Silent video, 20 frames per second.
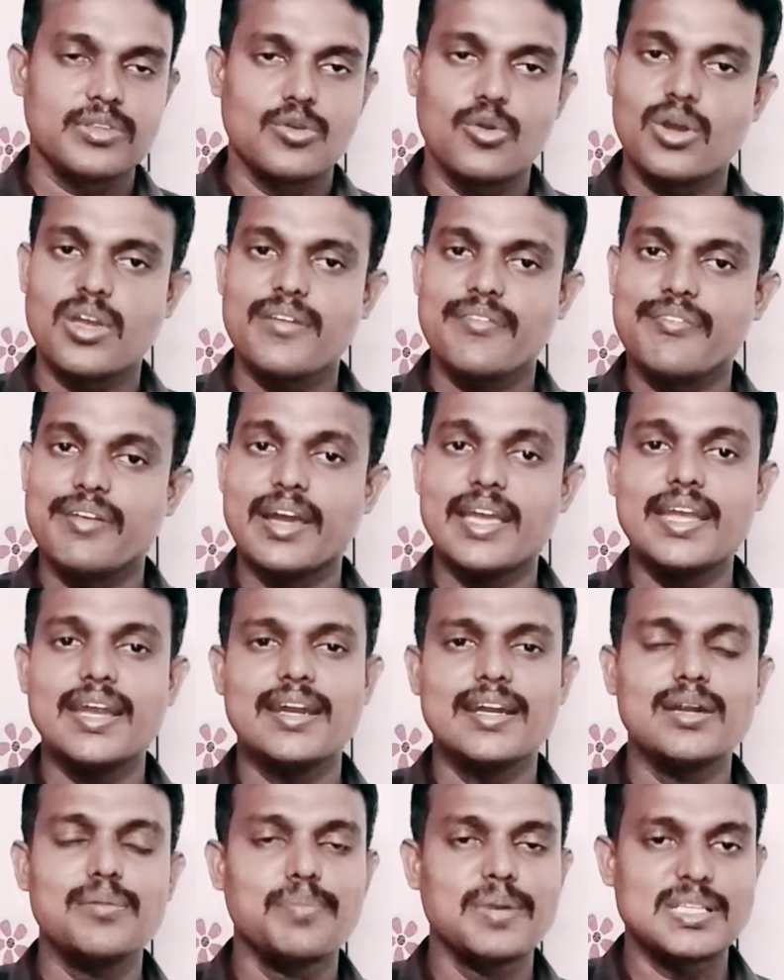Okay,
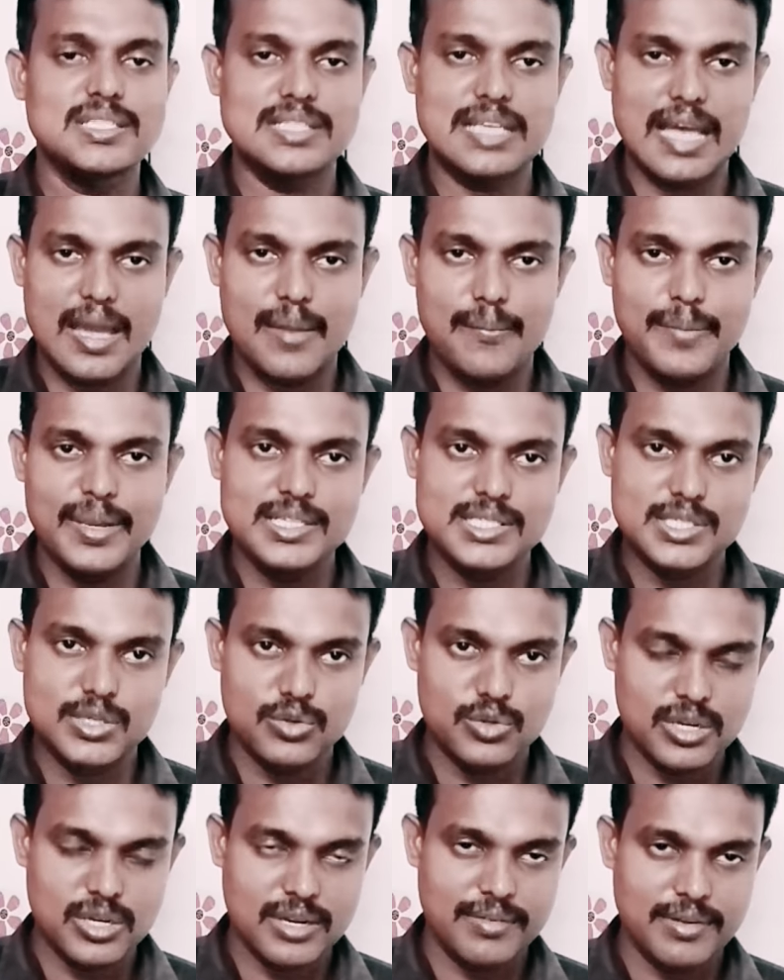500 plus ambient
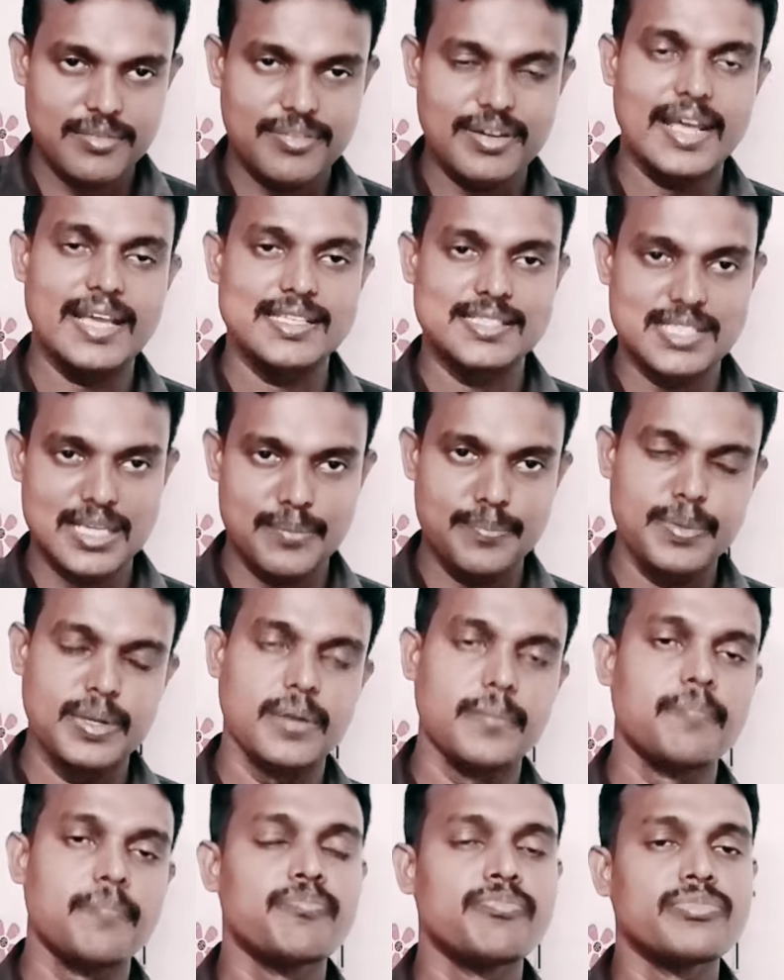CO2 level. For
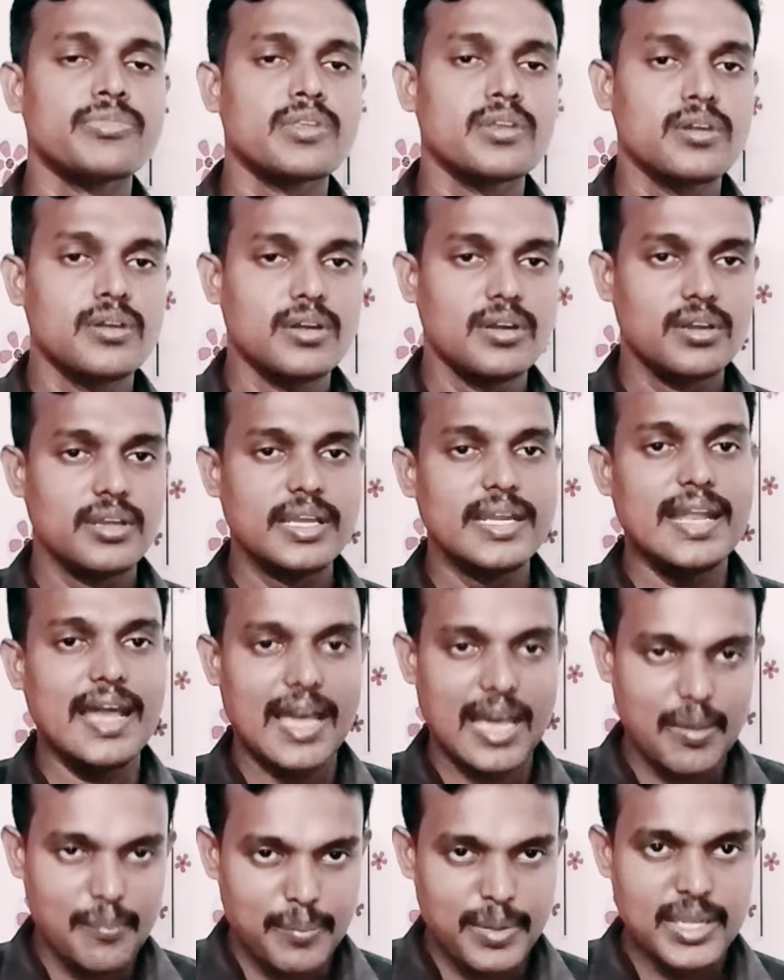example, in
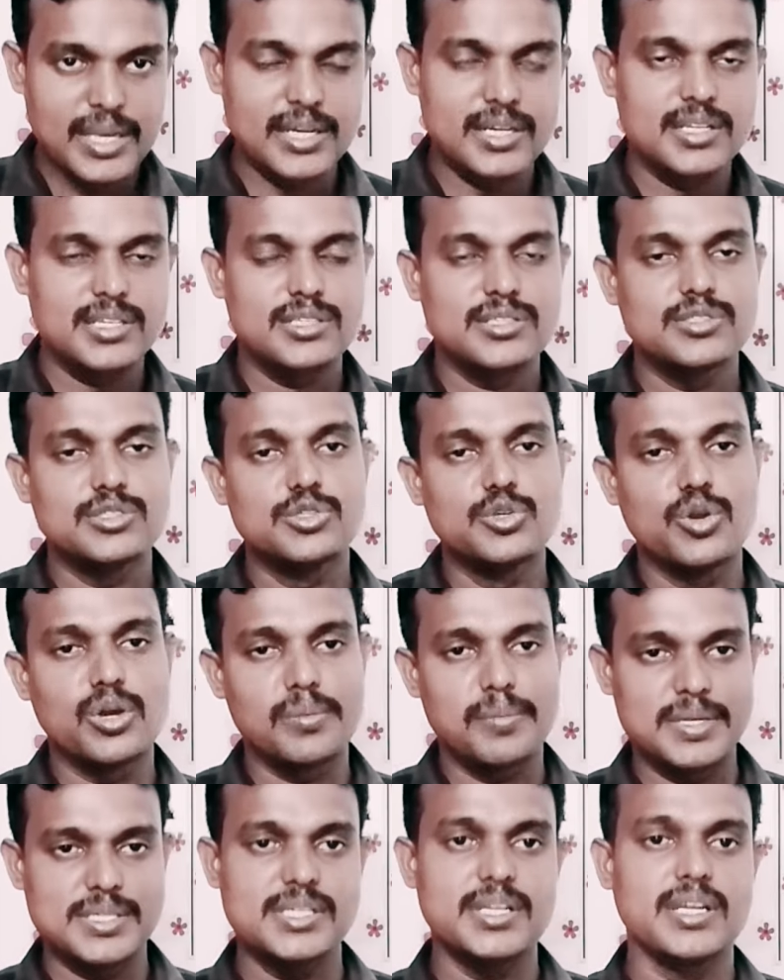ambient you
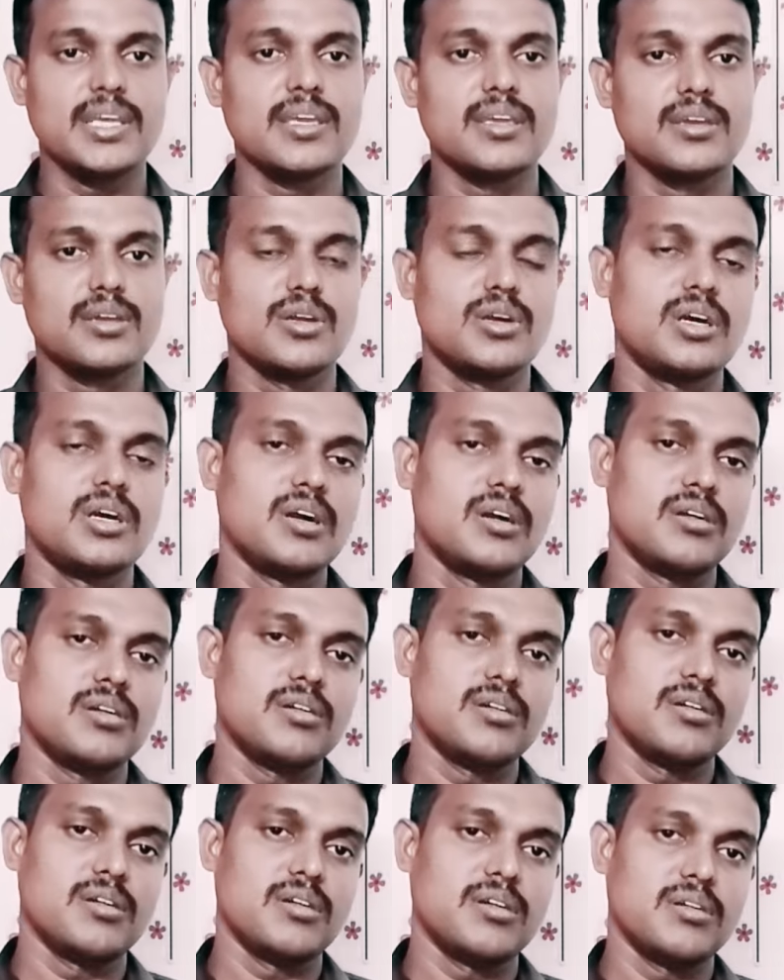are measuring
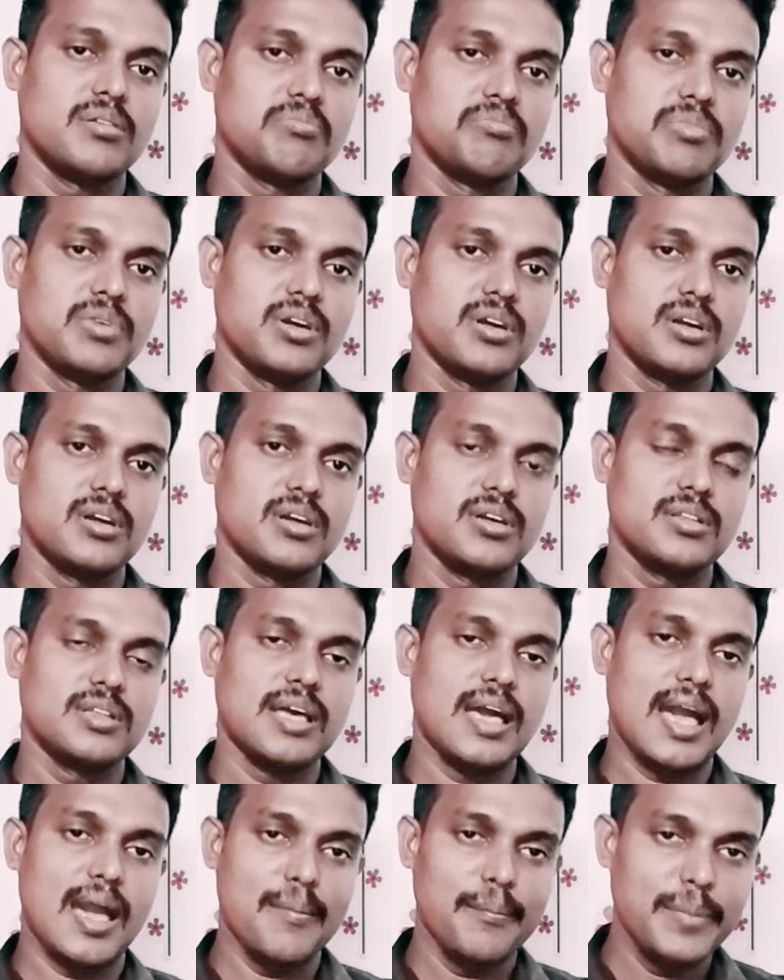
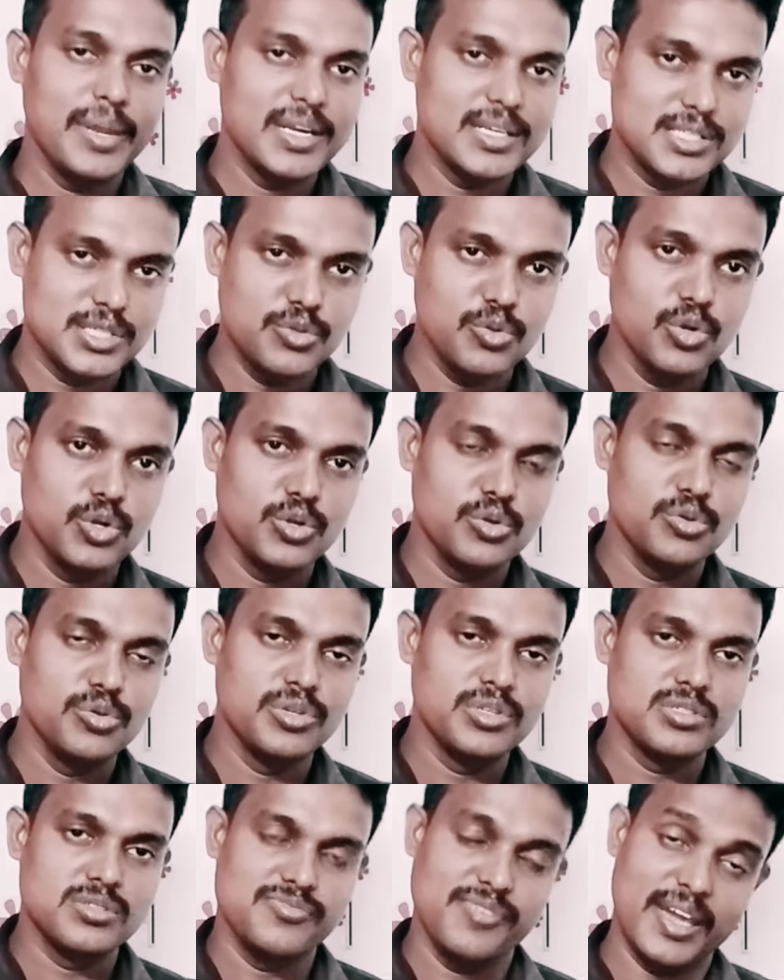the ambient
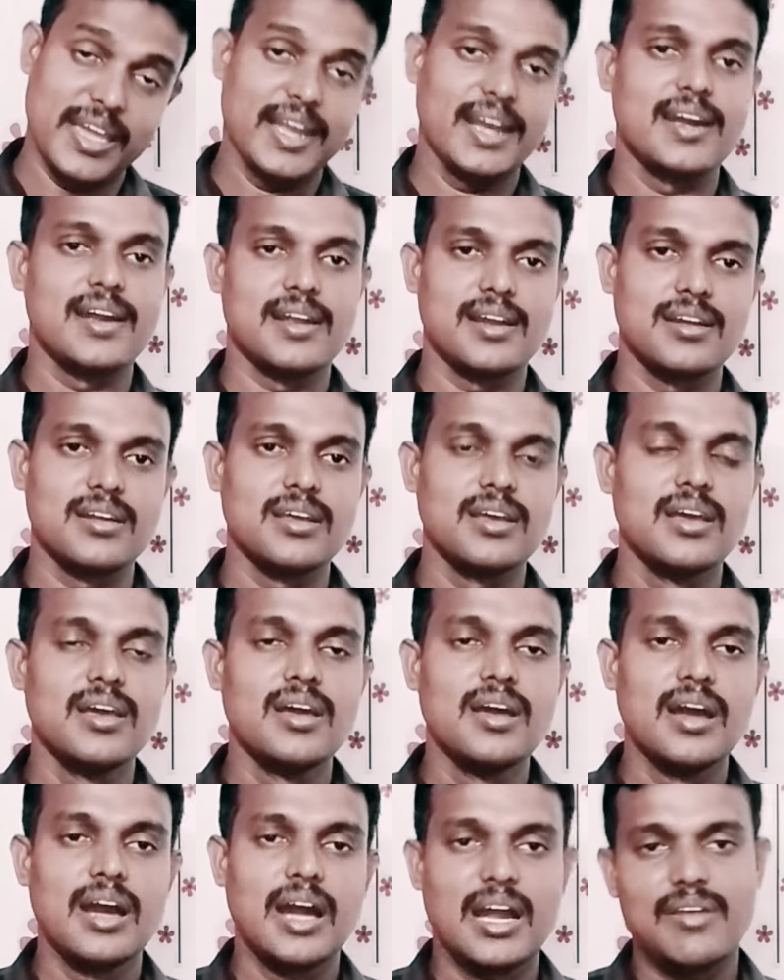CO2 is 500,
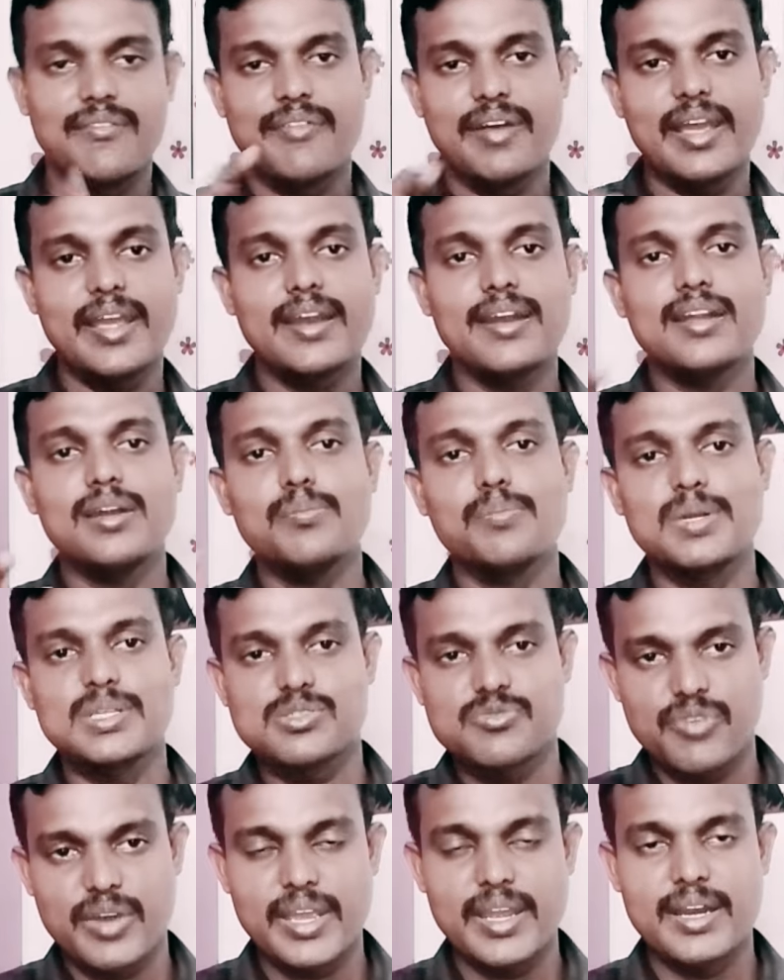and 500
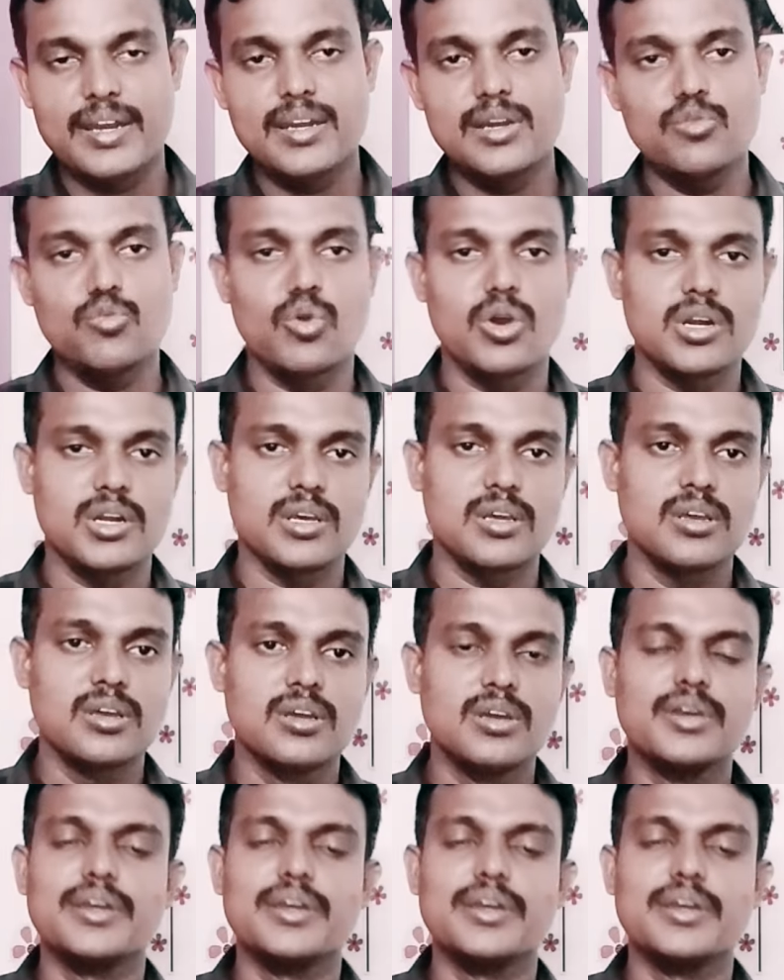plus 500 what?